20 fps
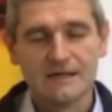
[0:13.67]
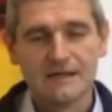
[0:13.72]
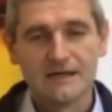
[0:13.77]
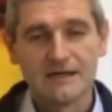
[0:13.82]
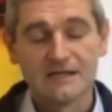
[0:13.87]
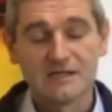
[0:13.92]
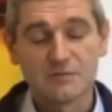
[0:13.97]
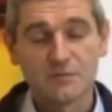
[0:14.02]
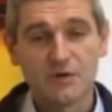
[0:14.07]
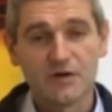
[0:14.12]

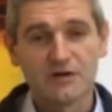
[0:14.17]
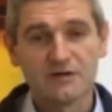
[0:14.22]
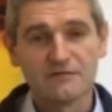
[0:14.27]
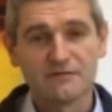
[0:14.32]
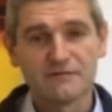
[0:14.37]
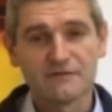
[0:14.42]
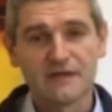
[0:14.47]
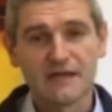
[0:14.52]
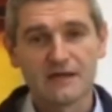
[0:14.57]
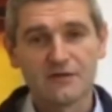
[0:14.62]
And as part
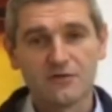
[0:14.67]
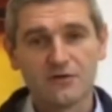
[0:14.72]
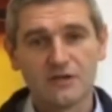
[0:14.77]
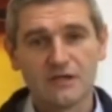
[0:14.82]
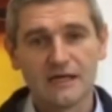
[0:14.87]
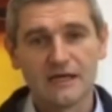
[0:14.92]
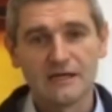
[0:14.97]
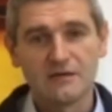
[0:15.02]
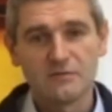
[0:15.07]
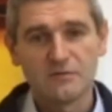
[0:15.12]
of Get
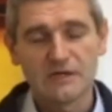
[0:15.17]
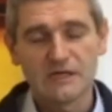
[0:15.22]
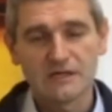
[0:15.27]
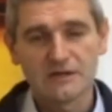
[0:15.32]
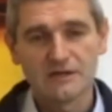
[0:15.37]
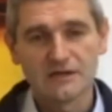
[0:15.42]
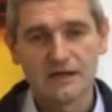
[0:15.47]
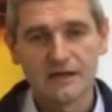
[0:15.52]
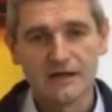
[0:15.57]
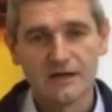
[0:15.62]
Online
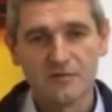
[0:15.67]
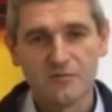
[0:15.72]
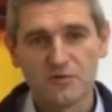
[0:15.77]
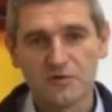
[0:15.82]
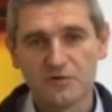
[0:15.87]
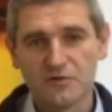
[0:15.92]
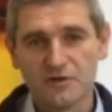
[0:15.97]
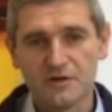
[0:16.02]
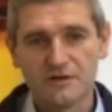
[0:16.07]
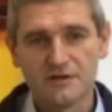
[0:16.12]
Week,
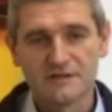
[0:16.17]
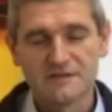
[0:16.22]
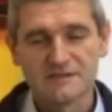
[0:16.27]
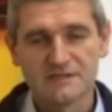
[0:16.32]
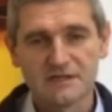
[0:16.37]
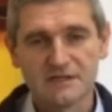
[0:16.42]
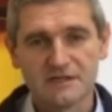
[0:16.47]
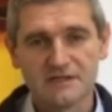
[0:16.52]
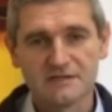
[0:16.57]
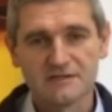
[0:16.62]
we're running a
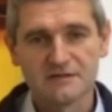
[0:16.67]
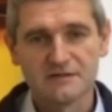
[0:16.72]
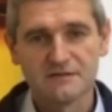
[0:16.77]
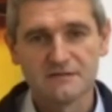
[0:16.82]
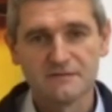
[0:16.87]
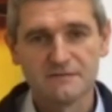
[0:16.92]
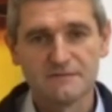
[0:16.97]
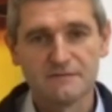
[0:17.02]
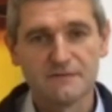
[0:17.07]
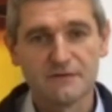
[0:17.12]
series
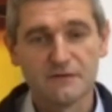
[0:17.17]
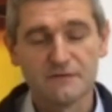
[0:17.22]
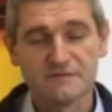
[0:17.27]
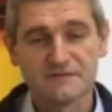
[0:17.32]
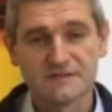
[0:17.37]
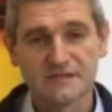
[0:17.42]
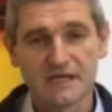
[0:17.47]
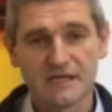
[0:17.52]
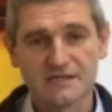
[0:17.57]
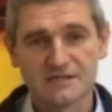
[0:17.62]
of
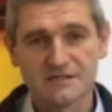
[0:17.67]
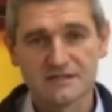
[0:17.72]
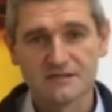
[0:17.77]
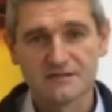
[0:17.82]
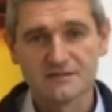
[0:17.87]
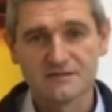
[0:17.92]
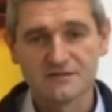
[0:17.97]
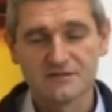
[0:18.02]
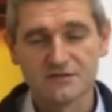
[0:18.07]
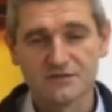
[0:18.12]

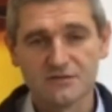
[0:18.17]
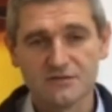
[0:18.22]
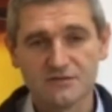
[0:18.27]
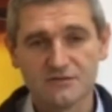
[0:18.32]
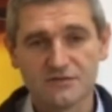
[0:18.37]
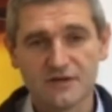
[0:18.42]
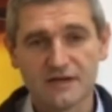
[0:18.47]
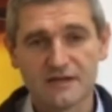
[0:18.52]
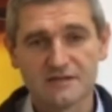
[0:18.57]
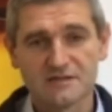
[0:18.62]
sessions to
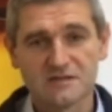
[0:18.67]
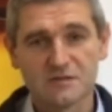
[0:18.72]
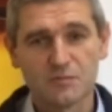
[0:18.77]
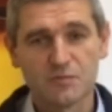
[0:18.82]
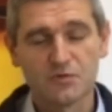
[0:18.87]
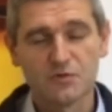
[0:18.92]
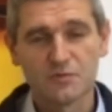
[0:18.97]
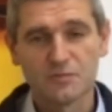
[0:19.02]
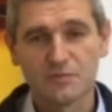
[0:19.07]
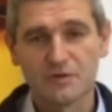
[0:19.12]
try and
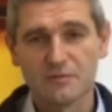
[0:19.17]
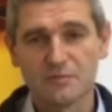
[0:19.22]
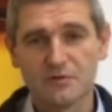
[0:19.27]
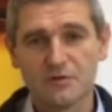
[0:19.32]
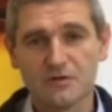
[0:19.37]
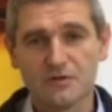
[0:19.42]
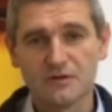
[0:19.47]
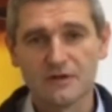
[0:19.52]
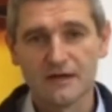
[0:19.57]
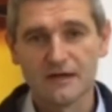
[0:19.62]
support
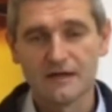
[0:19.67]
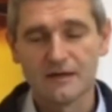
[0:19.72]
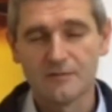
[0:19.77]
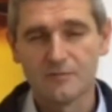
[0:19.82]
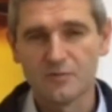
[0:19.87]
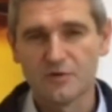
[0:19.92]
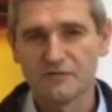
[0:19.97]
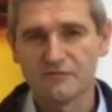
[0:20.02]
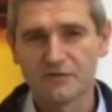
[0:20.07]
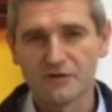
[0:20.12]
people.
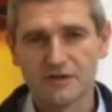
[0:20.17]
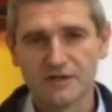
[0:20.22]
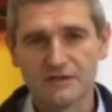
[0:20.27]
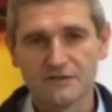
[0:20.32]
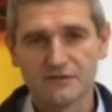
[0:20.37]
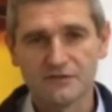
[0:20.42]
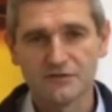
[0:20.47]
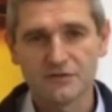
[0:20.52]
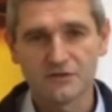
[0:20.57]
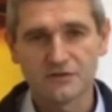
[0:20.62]
We've got
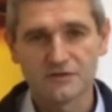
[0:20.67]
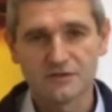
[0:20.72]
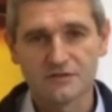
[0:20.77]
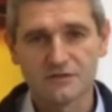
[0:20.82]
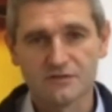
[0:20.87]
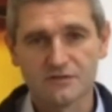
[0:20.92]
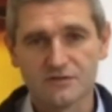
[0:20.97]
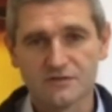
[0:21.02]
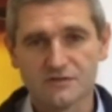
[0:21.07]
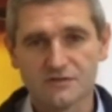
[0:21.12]

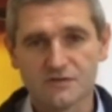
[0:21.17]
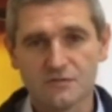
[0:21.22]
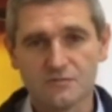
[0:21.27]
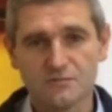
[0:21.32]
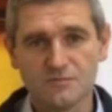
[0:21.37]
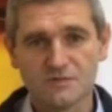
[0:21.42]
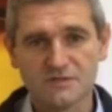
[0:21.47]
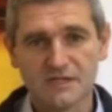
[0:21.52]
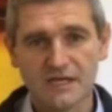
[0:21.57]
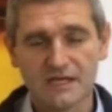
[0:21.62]
introduction to
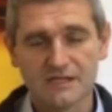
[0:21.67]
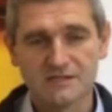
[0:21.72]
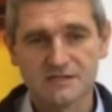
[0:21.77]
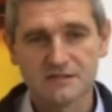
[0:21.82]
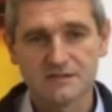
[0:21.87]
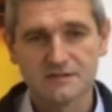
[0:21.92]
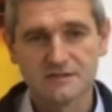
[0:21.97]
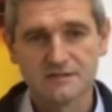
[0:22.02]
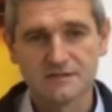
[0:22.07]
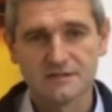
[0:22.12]
Zoom
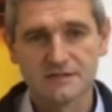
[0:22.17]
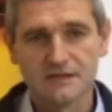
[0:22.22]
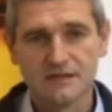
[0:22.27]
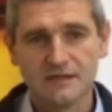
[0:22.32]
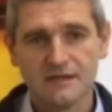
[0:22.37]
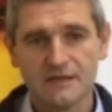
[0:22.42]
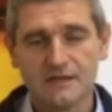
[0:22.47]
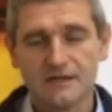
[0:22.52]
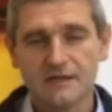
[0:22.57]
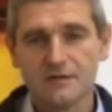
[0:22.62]
sessions,
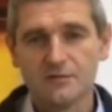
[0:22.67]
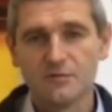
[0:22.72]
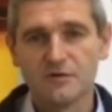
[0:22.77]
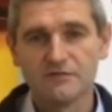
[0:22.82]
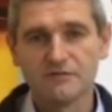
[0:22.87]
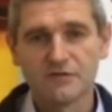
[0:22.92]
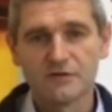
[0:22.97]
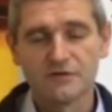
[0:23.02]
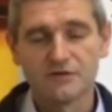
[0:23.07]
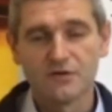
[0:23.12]

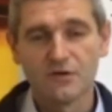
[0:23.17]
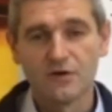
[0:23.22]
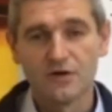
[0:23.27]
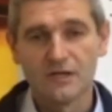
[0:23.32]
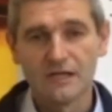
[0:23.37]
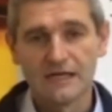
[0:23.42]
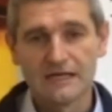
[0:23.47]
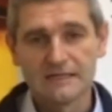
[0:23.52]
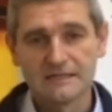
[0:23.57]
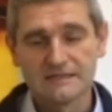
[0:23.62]
we've got
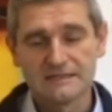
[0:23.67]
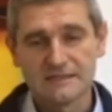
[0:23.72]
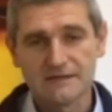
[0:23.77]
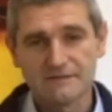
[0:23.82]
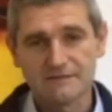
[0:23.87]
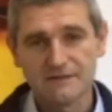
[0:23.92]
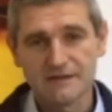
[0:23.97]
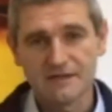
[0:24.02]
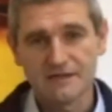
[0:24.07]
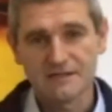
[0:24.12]
online
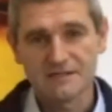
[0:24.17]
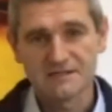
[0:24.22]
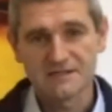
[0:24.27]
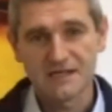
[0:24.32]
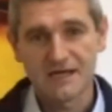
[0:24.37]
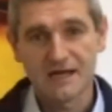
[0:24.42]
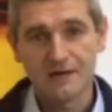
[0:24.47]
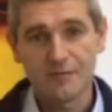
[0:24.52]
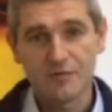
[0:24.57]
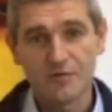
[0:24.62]
safety
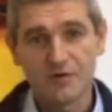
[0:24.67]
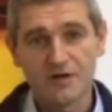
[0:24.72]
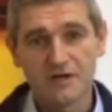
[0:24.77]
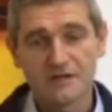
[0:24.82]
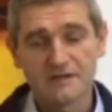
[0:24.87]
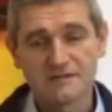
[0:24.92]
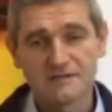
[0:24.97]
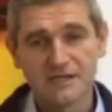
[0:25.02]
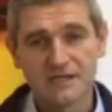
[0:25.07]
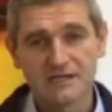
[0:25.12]
scam
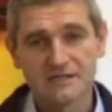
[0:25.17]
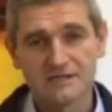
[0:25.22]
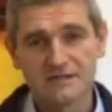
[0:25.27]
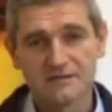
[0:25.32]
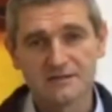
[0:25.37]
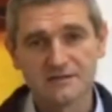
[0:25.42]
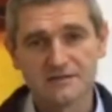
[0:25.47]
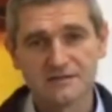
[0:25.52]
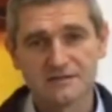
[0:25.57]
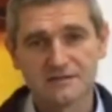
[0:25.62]
awareness
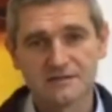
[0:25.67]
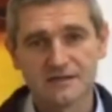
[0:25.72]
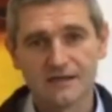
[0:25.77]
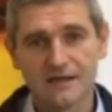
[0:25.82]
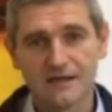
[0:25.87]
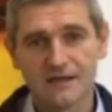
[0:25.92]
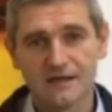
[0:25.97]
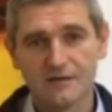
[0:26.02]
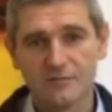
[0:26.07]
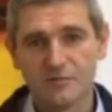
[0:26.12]
sessions,
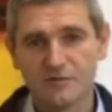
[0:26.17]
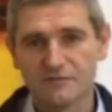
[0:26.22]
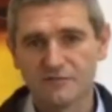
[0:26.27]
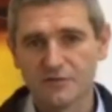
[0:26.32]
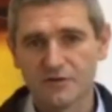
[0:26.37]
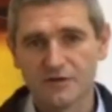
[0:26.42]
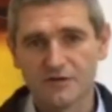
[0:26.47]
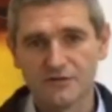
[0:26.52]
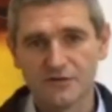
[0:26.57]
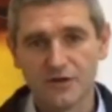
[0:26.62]
we've
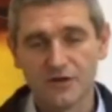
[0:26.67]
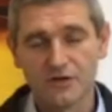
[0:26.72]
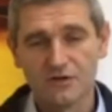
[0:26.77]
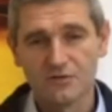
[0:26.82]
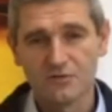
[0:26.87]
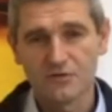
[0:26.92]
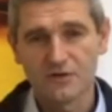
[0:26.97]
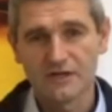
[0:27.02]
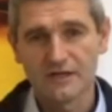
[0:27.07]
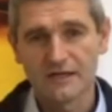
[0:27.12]
got a
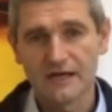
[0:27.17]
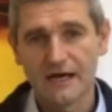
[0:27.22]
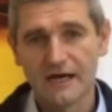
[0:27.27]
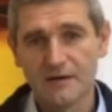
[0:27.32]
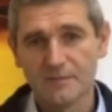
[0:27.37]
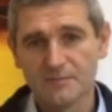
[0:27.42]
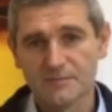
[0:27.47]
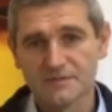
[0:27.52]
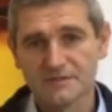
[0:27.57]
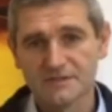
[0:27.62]
downloading
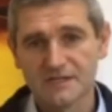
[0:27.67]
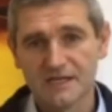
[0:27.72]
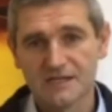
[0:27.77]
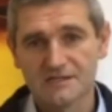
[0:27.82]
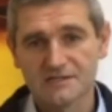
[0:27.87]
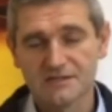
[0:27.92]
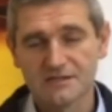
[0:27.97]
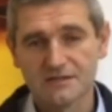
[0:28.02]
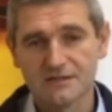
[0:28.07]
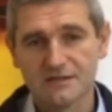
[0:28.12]
app
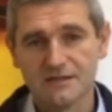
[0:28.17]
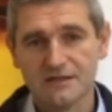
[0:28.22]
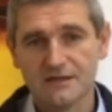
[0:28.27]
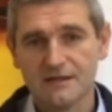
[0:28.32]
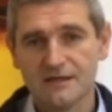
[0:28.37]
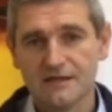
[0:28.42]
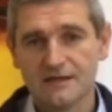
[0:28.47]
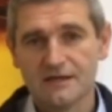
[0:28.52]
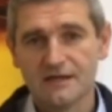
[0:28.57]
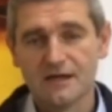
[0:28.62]
session,
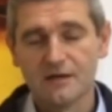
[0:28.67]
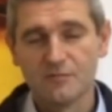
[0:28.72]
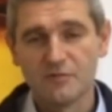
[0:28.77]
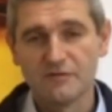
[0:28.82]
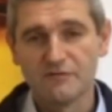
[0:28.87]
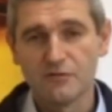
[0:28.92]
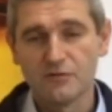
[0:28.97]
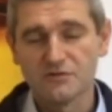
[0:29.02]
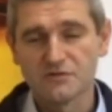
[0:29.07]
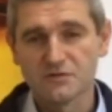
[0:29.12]
and
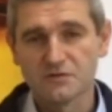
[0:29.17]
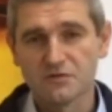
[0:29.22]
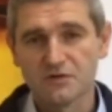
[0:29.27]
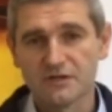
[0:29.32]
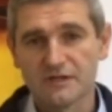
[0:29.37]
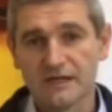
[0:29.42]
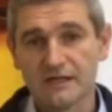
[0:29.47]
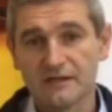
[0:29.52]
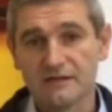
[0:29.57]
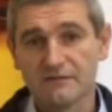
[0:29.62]
we've also got
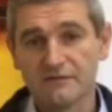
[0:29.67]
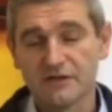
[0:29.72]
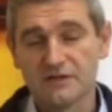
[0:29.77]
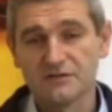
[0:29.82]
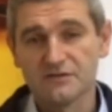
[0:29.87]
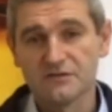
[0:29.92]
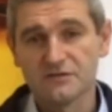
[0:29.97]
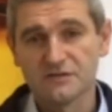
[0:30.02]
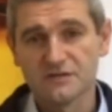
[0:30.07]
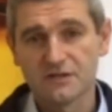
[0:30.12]

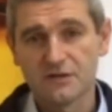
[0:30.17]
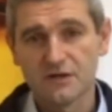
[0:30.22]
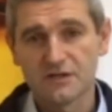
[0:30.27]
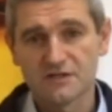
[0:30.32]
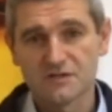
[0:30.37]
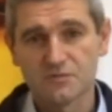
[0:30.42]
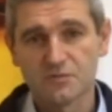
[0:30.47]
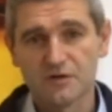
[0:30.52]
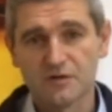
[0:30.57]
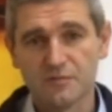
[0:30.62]
individual
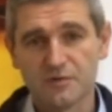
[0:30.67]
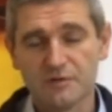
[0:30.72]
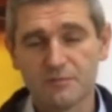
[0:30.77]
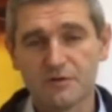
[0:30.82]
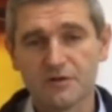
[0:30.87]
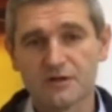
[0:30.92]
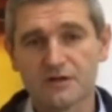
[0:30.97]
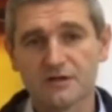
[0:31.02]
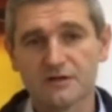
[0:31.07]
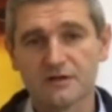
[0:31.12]
slots where
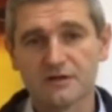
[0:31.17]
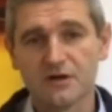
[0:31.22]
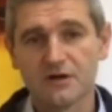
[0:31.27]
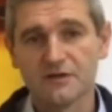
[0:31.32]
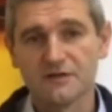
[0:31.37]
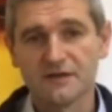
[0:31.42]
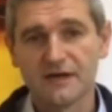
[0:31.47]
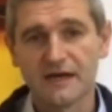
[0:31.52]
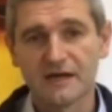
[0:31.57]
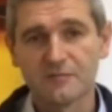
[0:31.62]
people can
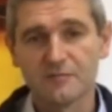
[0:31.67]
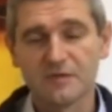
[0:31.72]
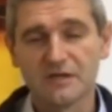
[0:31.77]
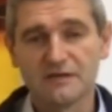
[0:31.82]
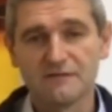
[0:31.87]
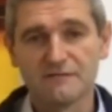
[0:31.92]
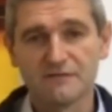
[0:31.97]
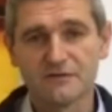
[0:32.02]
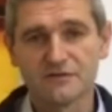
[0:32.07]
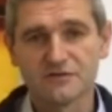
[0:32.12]
contact
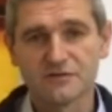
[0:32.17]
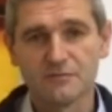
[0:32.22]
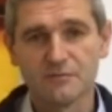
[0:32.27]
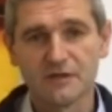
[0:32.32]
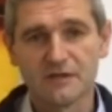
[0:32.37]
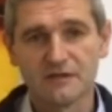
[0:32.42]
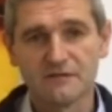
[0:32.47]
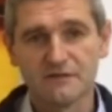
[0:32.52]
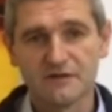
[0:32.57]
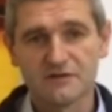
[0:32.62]
me for some
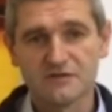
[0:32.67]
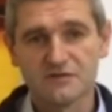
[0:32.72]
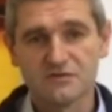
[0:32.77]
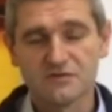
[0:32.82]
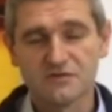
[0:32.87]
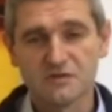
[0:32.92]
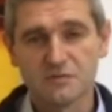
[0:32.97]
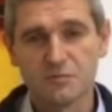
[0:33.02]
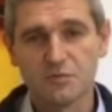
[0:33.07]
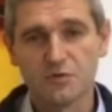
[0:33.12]
individual
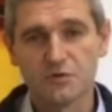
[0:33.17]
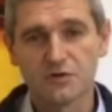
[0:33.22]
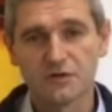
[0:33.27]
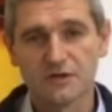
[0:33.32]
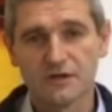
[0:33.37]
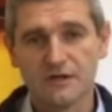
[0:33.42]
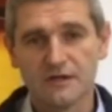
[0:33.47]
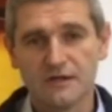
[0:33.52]
support.